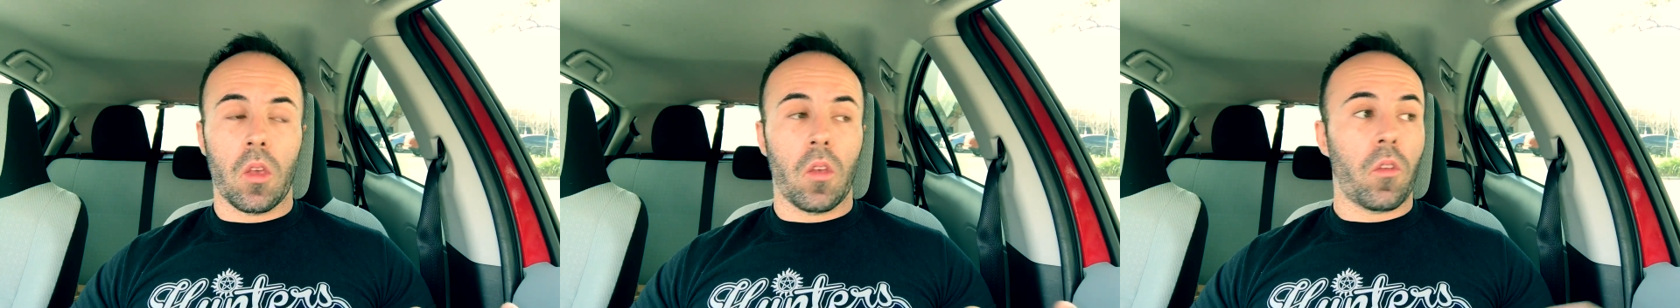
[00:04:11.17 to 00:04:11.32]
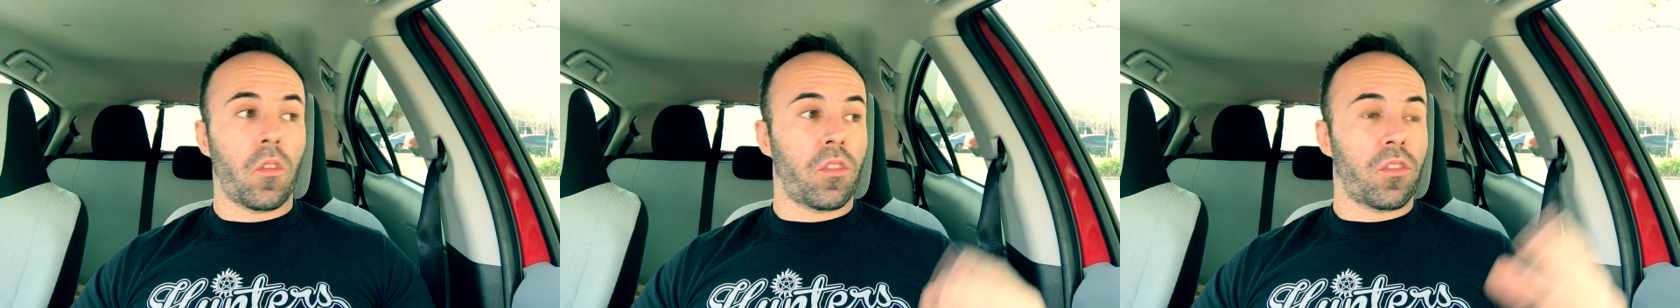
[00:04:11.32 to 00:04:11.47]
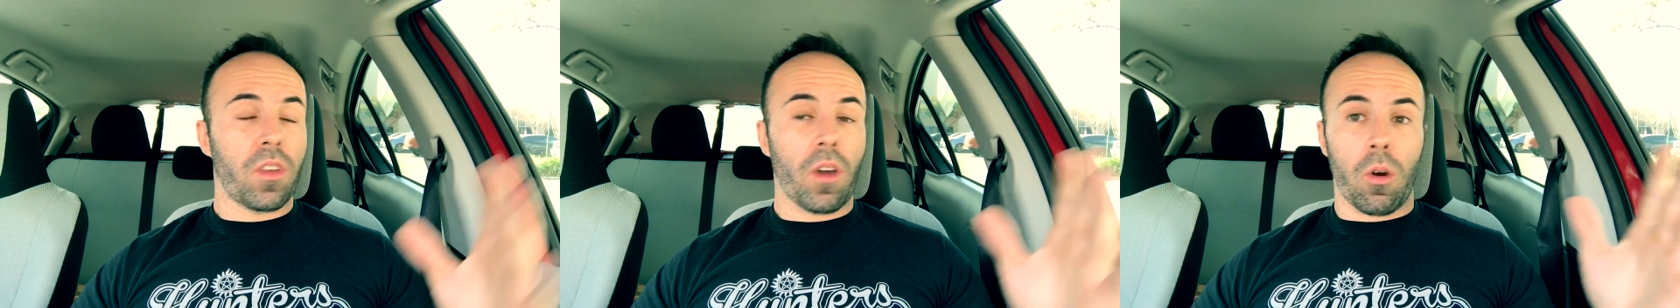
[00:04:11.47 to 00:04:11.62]

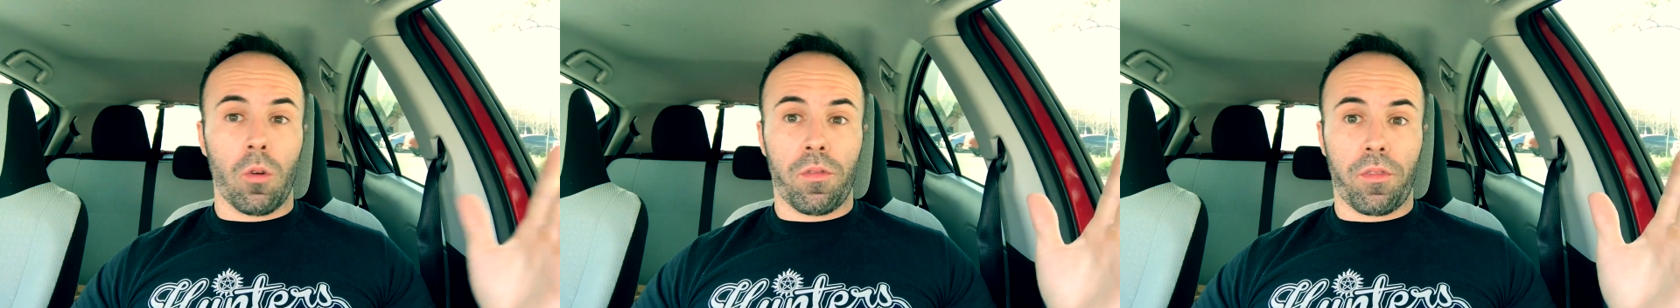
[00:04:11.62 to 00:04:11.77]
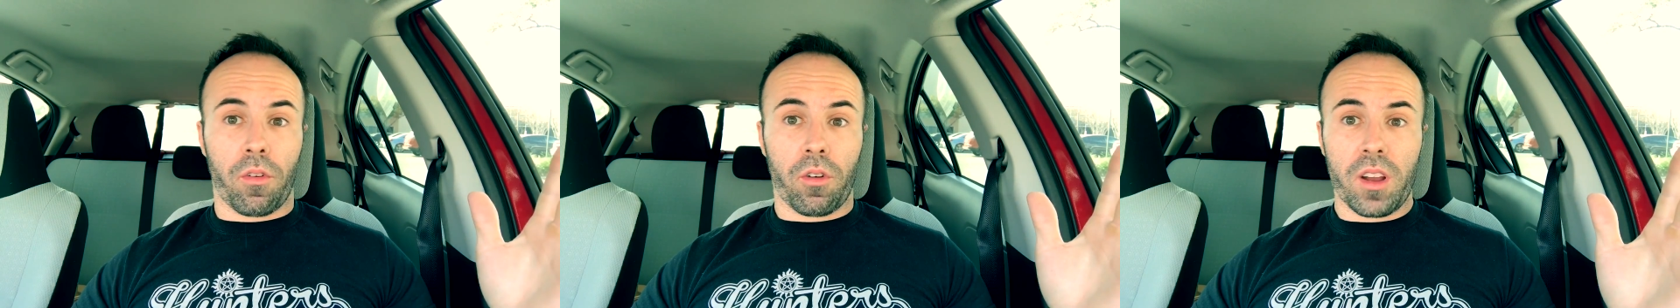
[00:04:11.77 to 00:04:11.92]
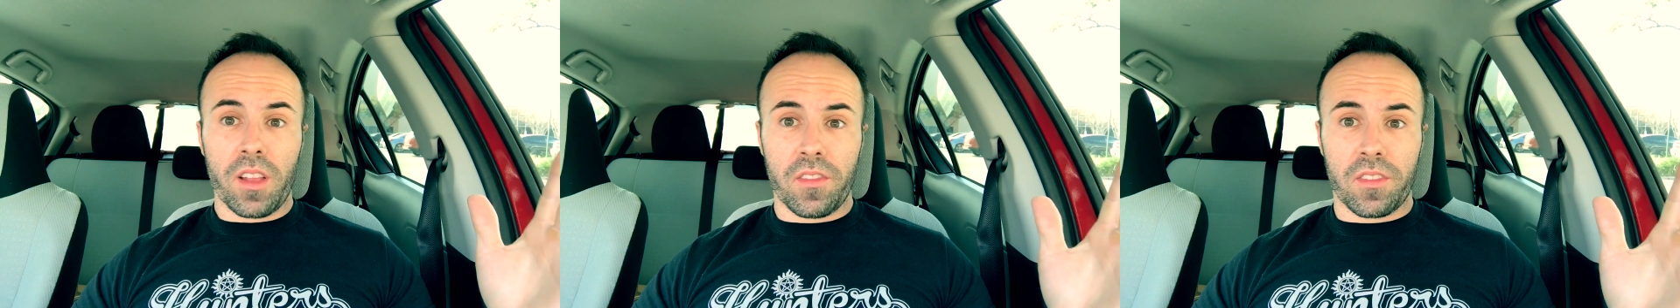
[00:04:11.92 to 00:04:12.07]
So
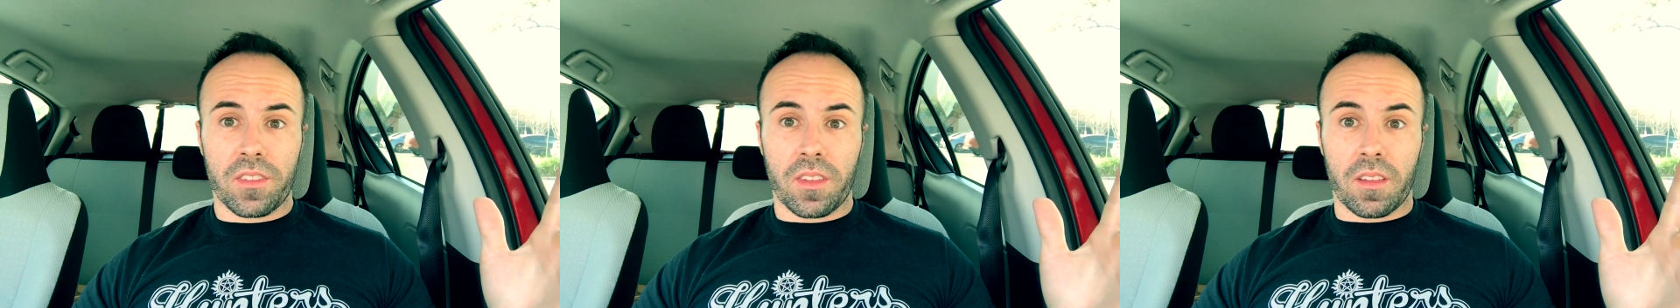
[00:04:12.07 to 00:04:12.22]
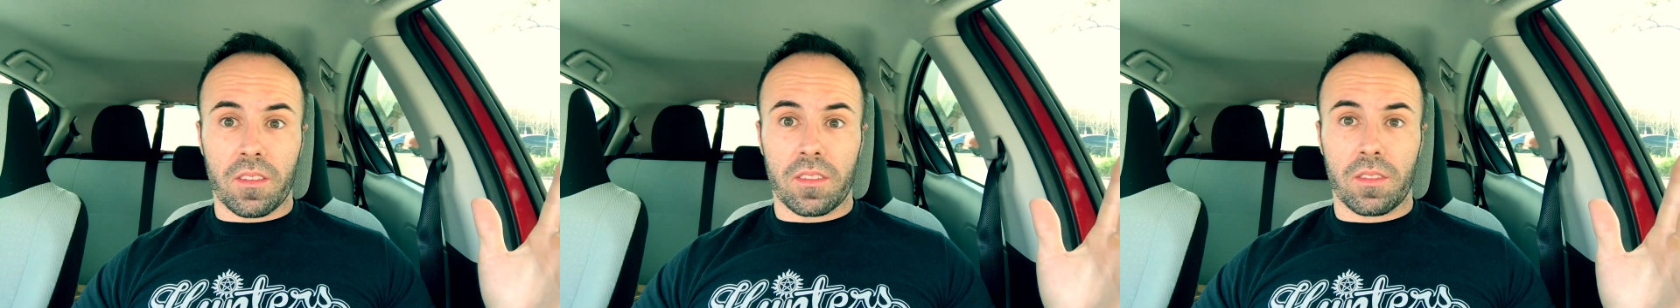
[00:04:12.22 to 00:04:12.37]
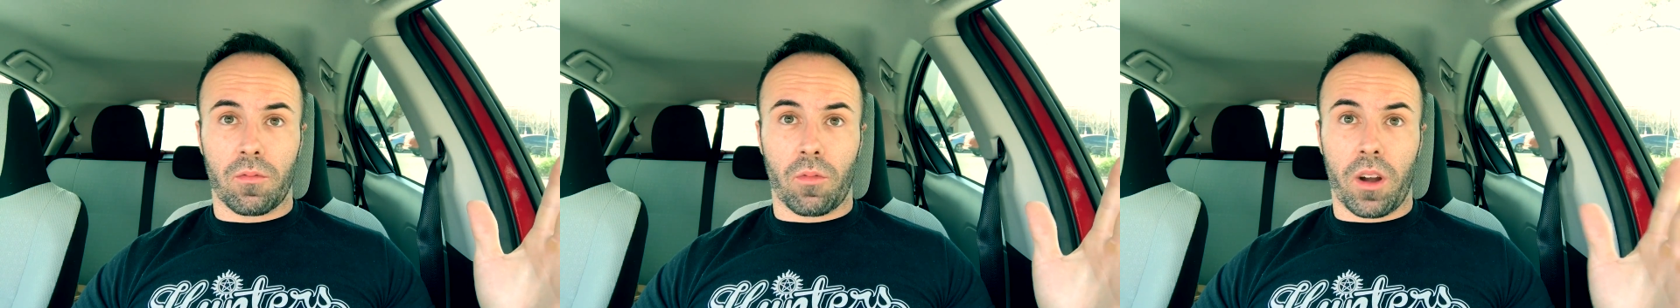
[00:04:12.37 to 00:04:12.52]
for
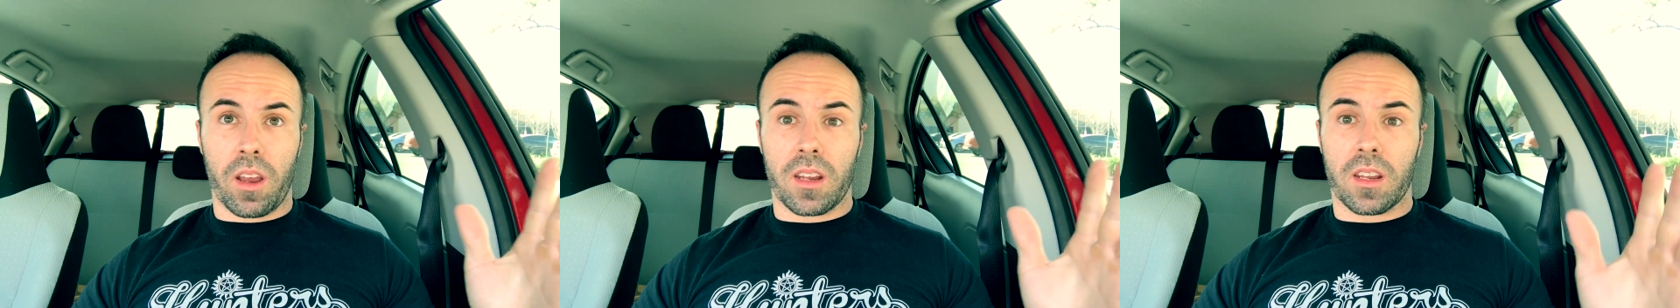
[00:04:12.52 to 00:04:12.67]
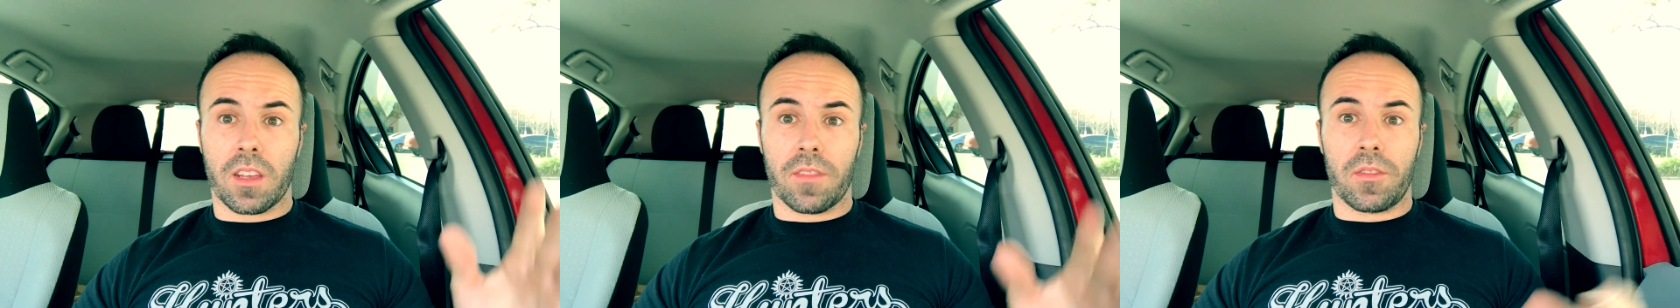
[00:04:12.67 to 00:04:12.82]
instance, right,